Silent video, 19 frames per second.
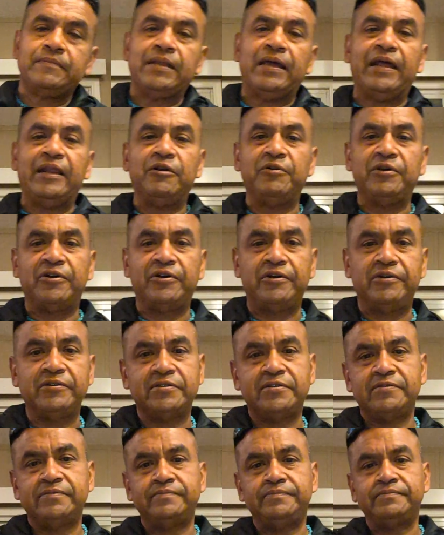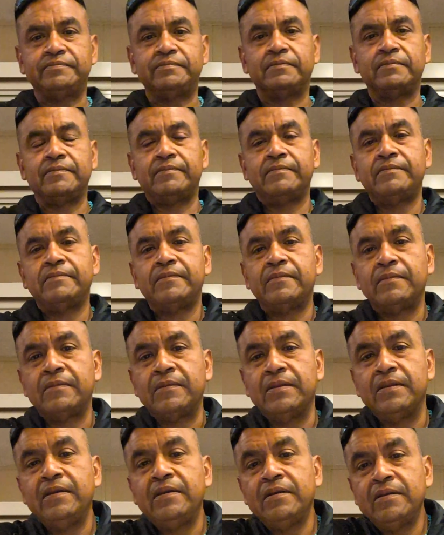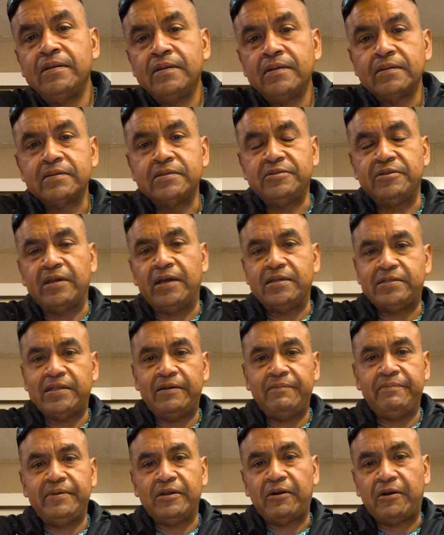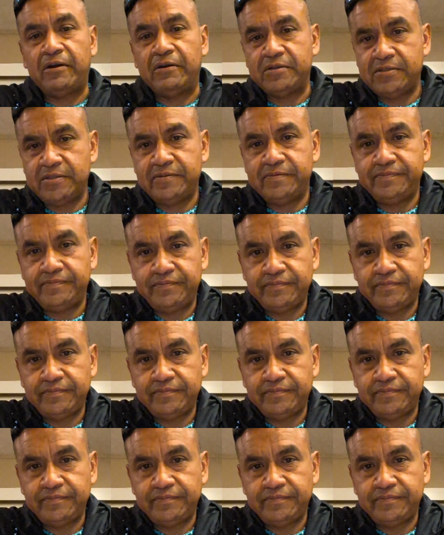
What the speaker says: I know it hurts. Because you guys have big hearts.